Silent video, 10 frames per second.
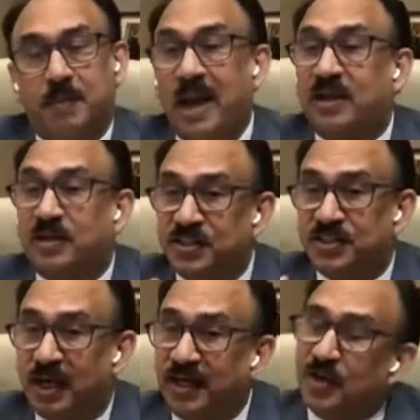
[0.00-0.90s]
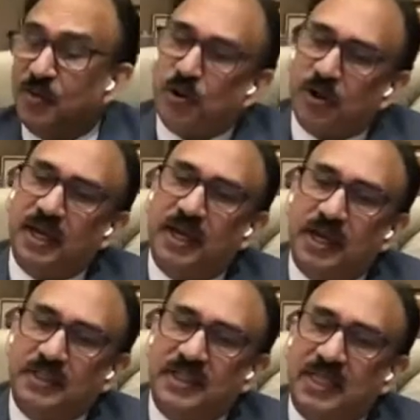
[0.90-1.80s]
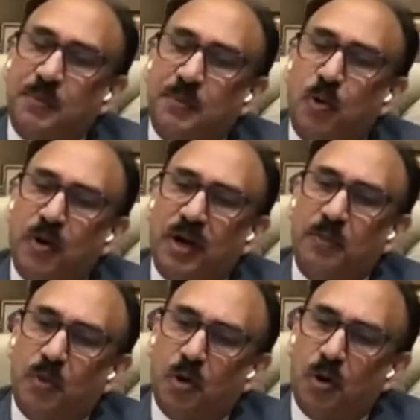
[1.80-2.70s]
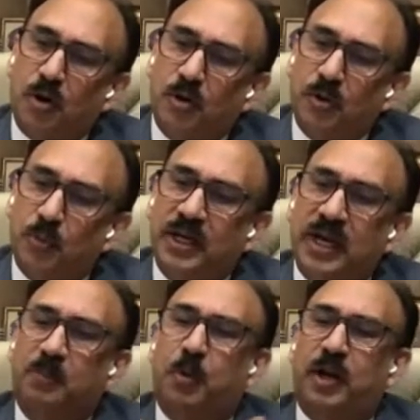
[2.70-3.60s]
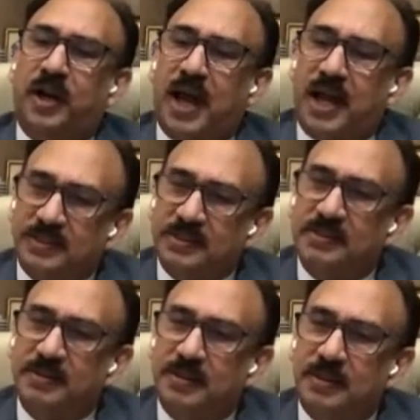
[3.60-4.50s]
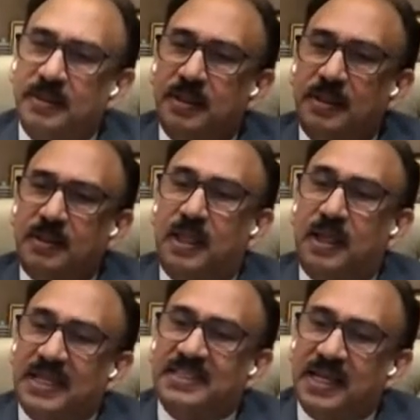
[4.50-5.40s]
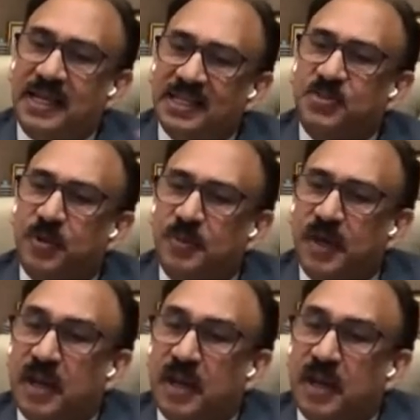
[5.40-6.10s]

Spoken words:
My concern and worry is that the more and more we get polarized, the less and less will be